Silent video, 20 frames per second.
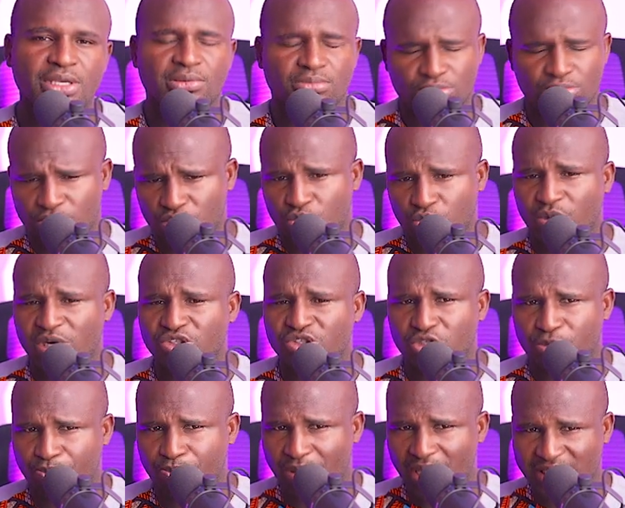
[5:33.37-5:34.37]
You want to
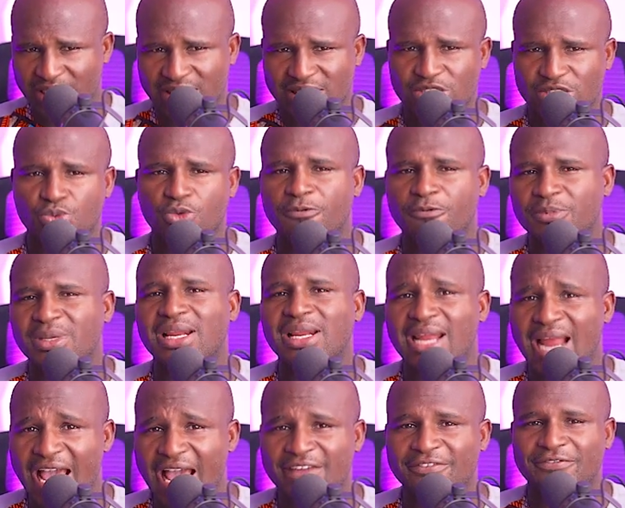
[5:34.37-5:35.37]
practice with me
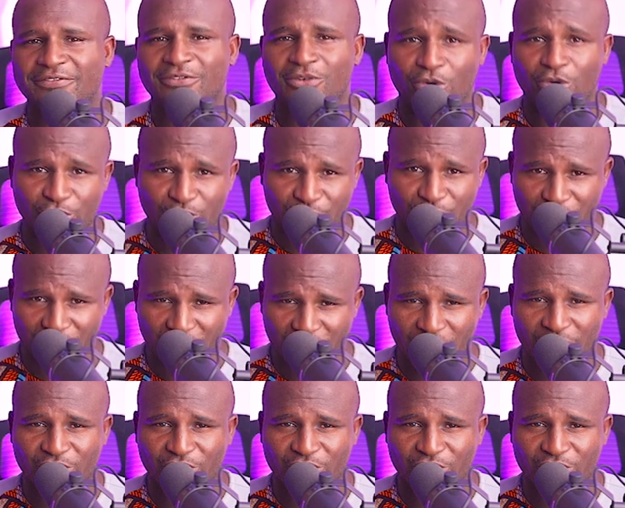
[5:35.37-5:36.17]
live on on